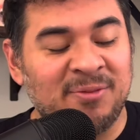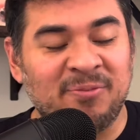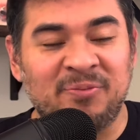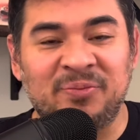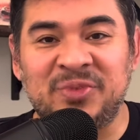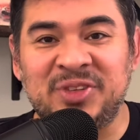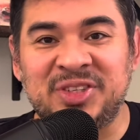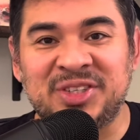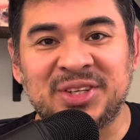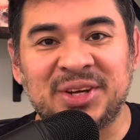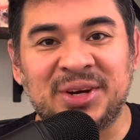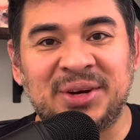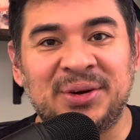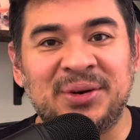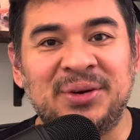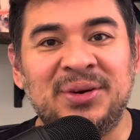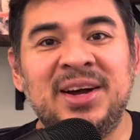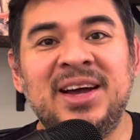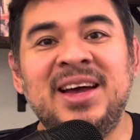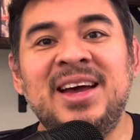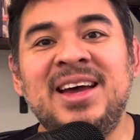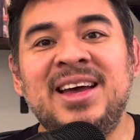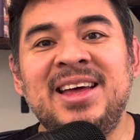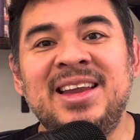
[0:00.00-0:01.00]
So
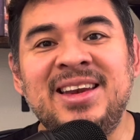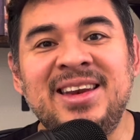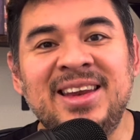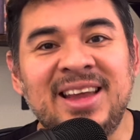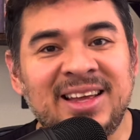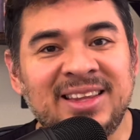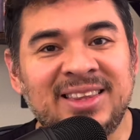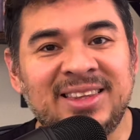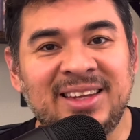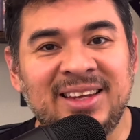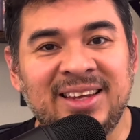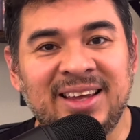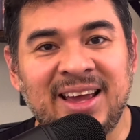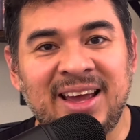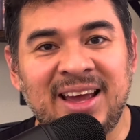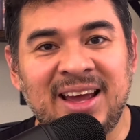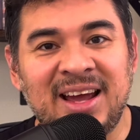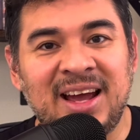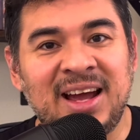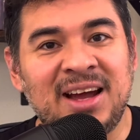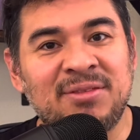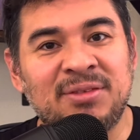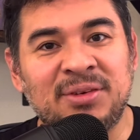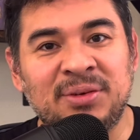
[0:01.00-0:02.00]
nothing
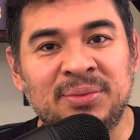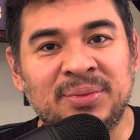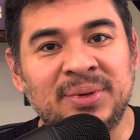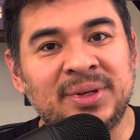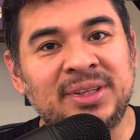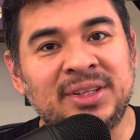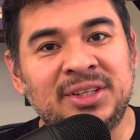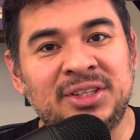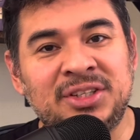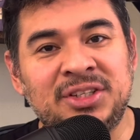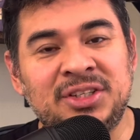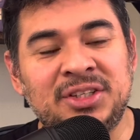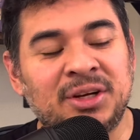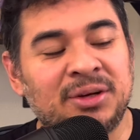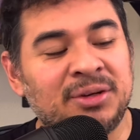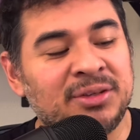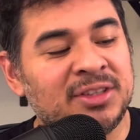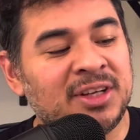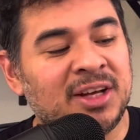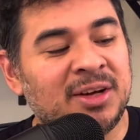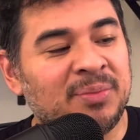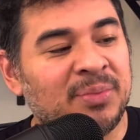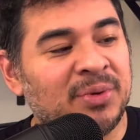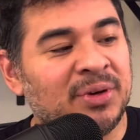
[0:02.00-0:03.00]
ever really shows
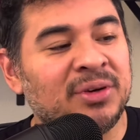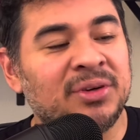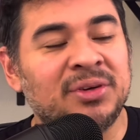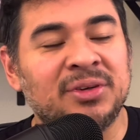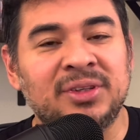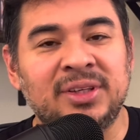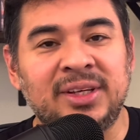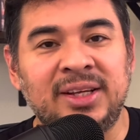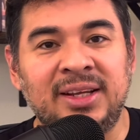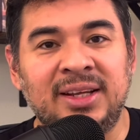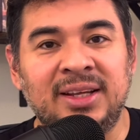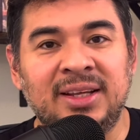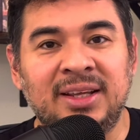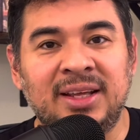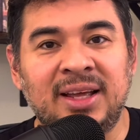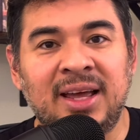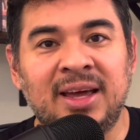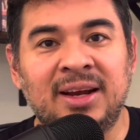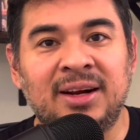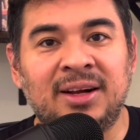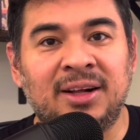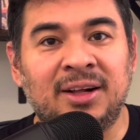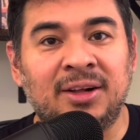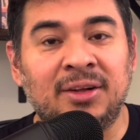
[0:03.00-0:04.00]
up early at
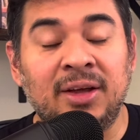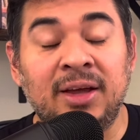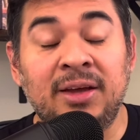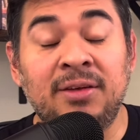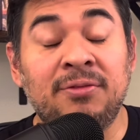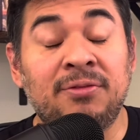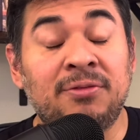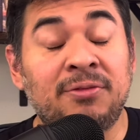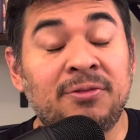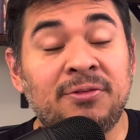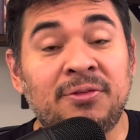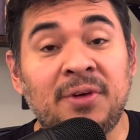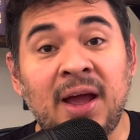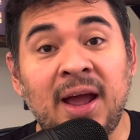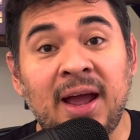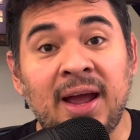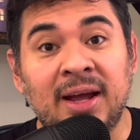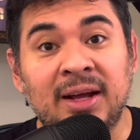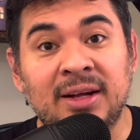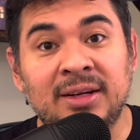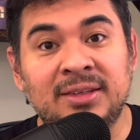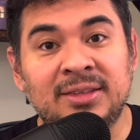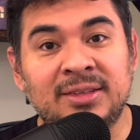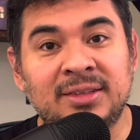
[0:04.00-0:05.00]
all. In
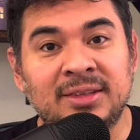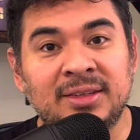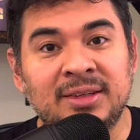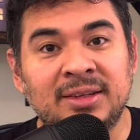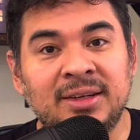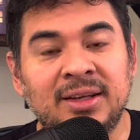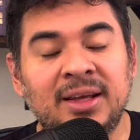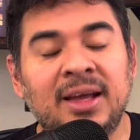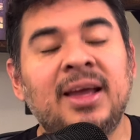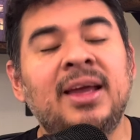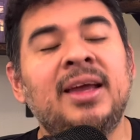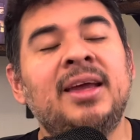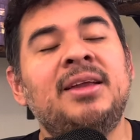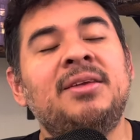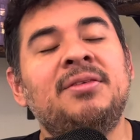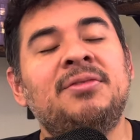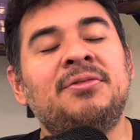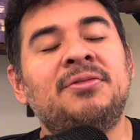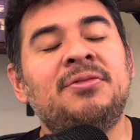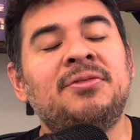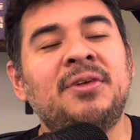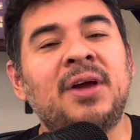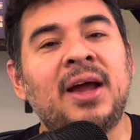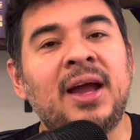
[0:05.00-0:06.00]
fact,
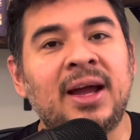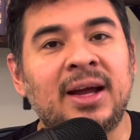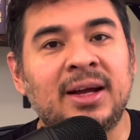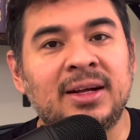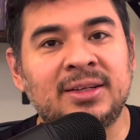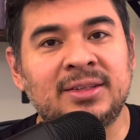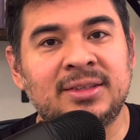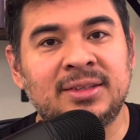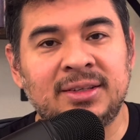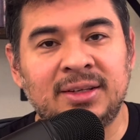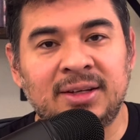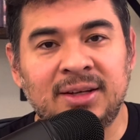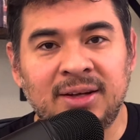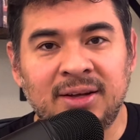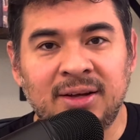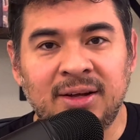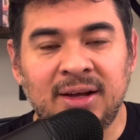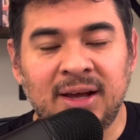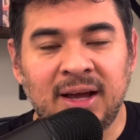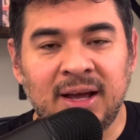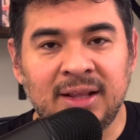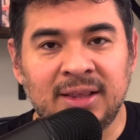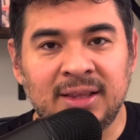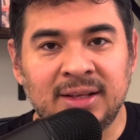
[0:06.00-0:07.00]

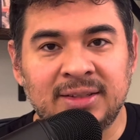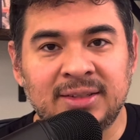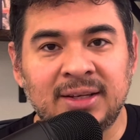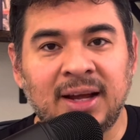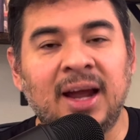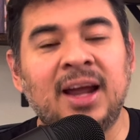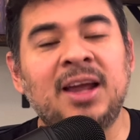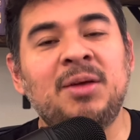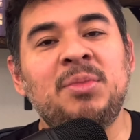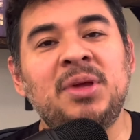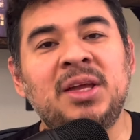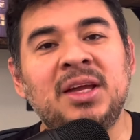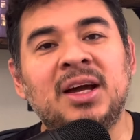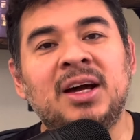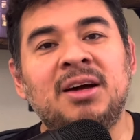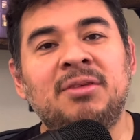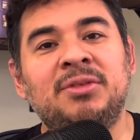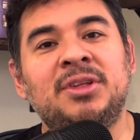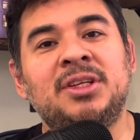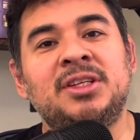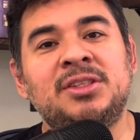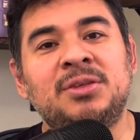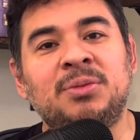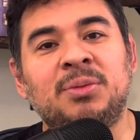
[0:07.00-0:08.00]
the timing of
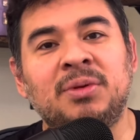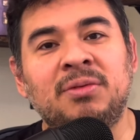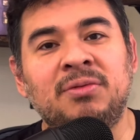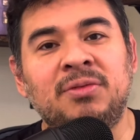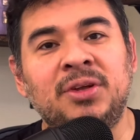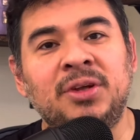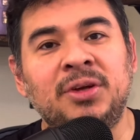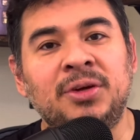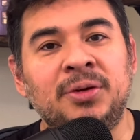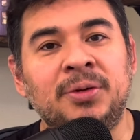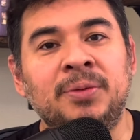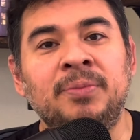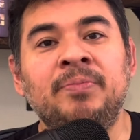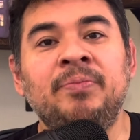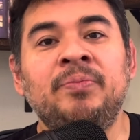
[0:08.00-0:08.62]
this review,